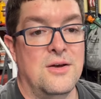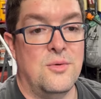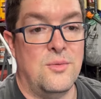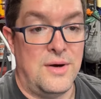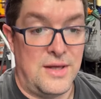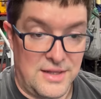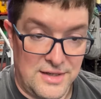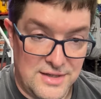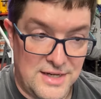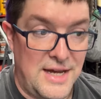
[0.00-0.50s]

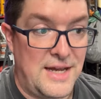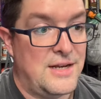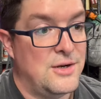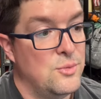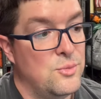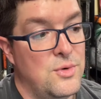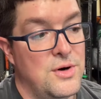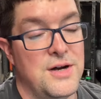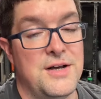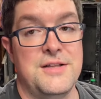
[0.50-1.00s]
Well, it kind
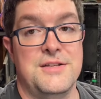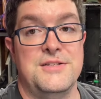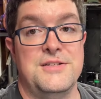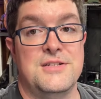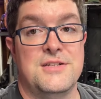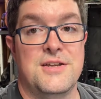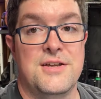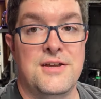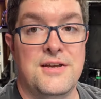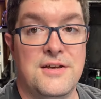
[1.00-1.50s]
of
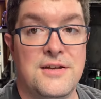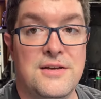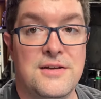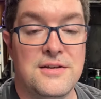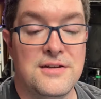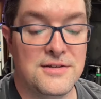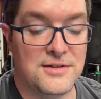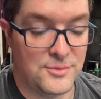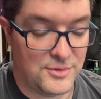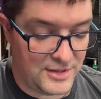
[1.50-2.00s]
was.
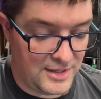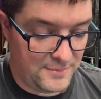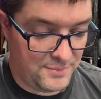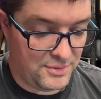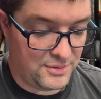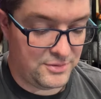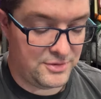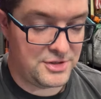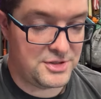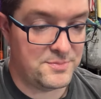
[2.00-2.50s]
When I
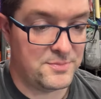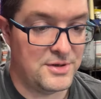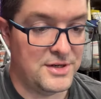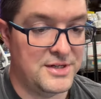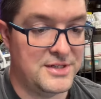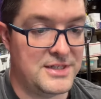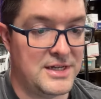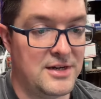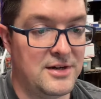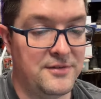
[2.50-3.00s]
pulled the
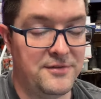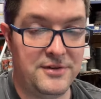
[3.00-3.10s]
springs out,